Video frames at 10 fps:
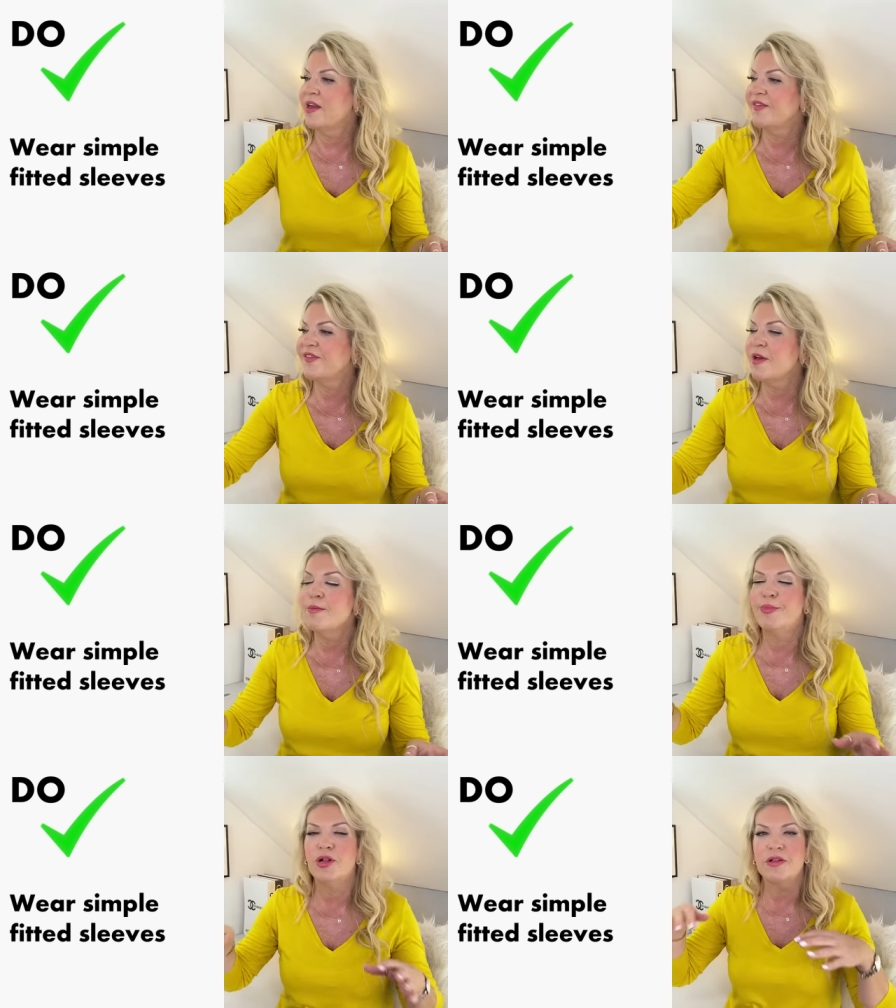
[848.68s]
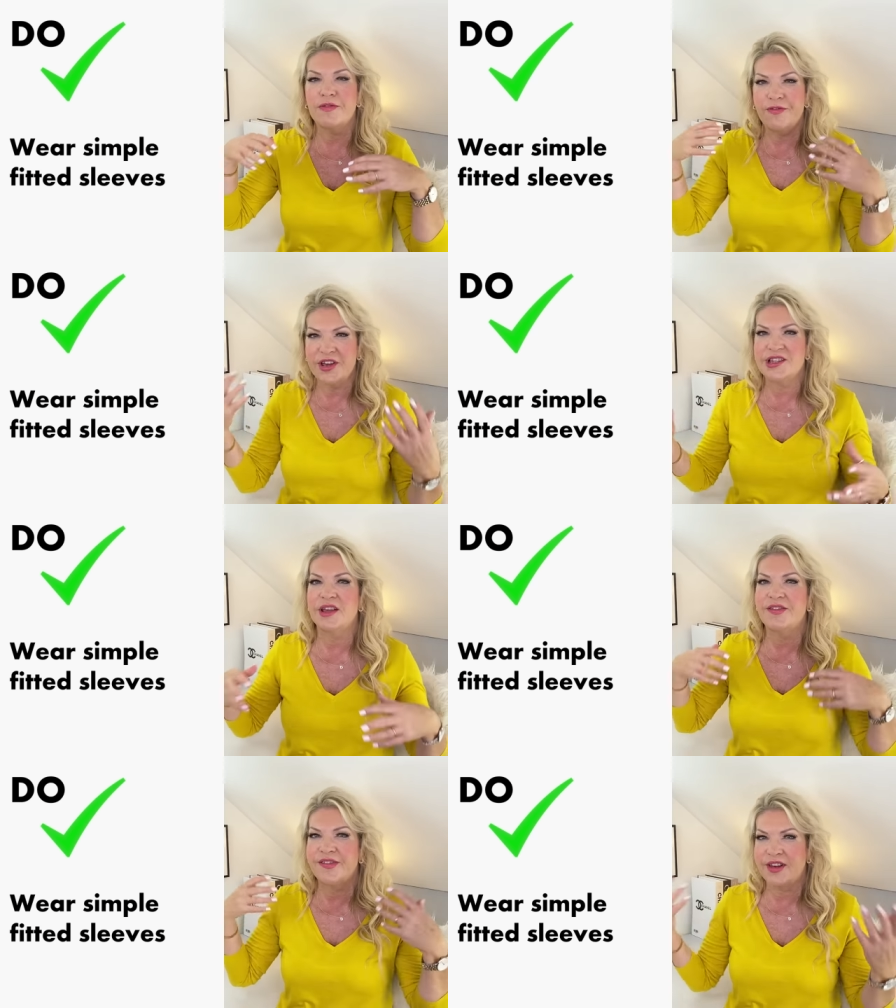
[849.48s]
simple
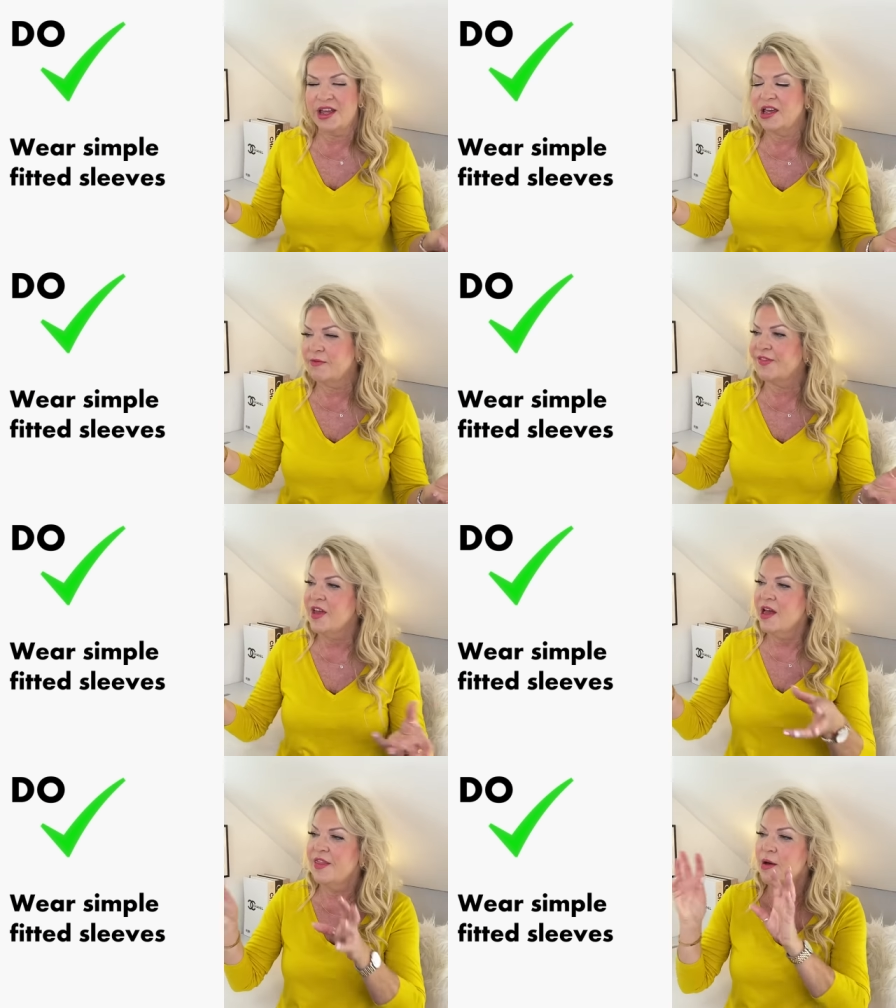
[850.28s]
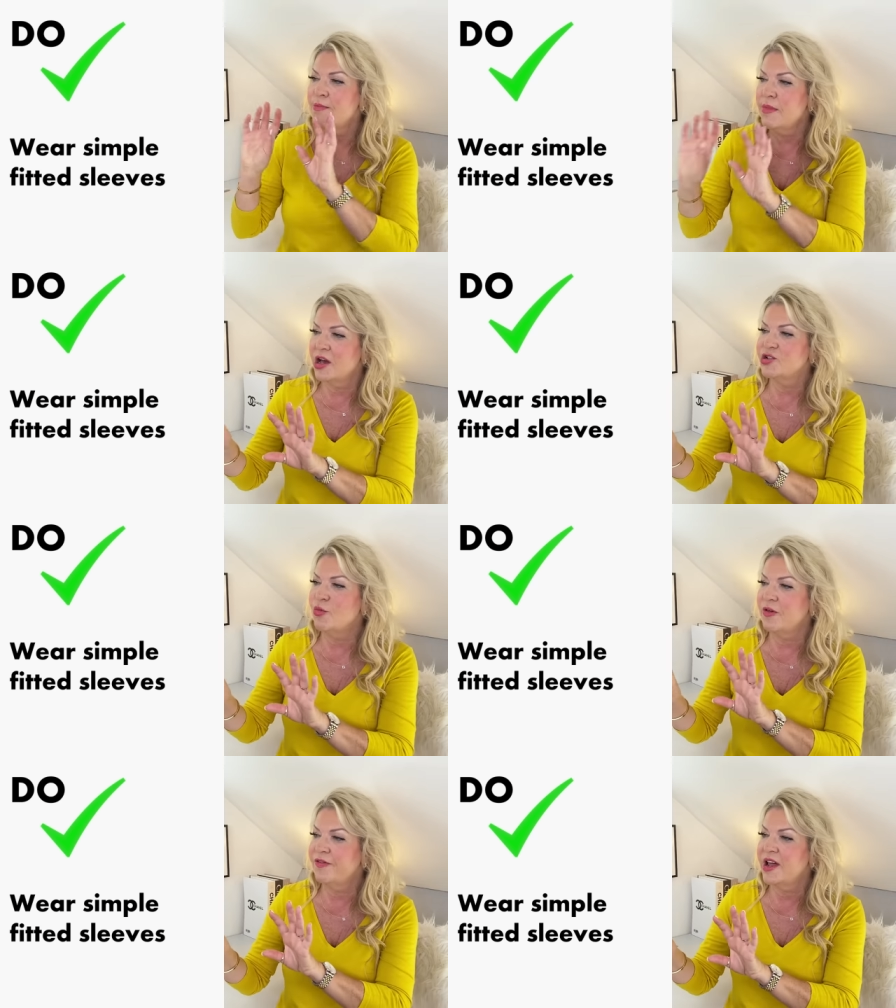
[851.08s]
fitted sleeves. They're much
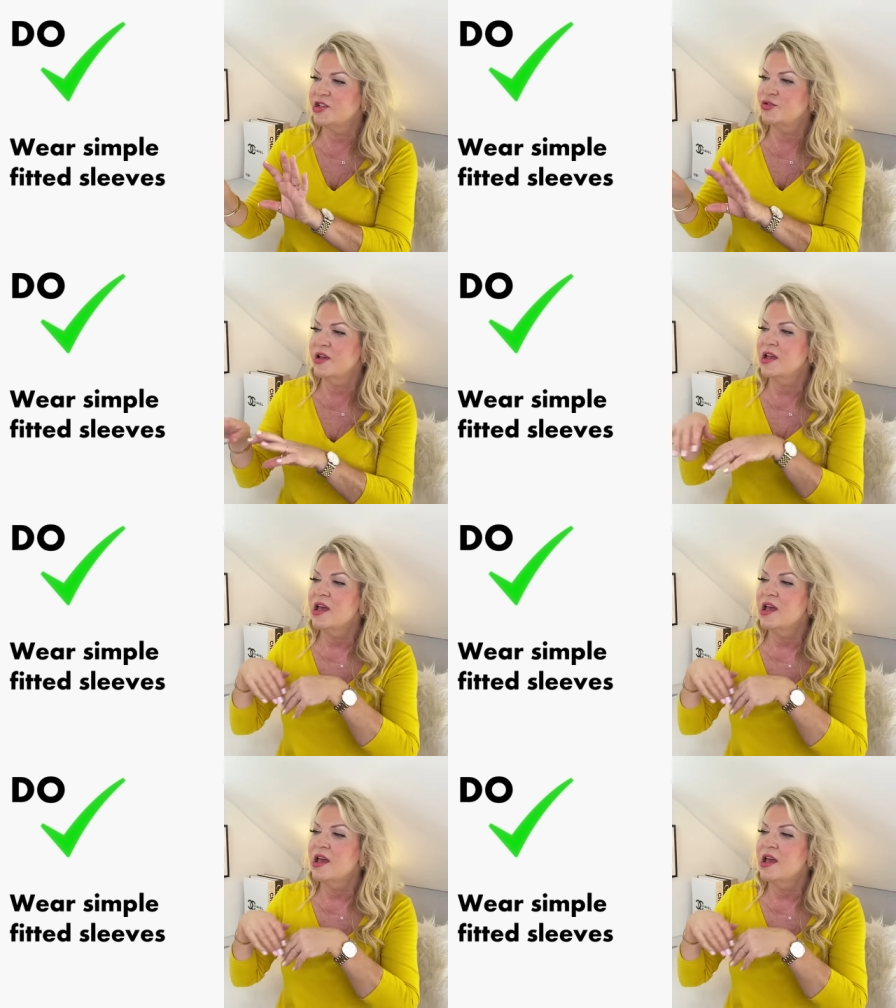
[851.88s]
more flattering,